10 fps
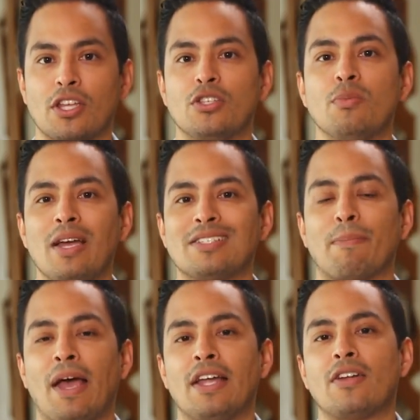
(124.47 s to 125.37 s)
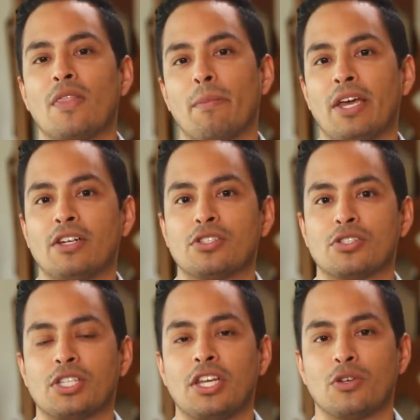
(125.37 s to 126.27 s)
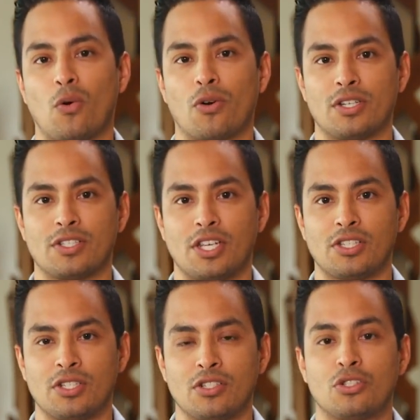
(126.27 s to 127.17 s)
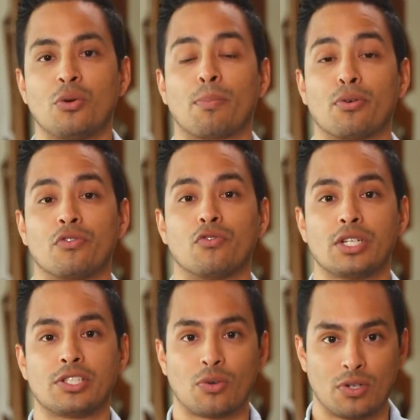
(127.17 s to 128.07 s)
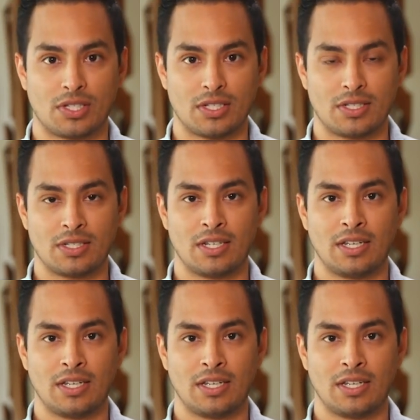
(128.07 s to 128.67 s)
you may depend on the managers in your organization to approve resources.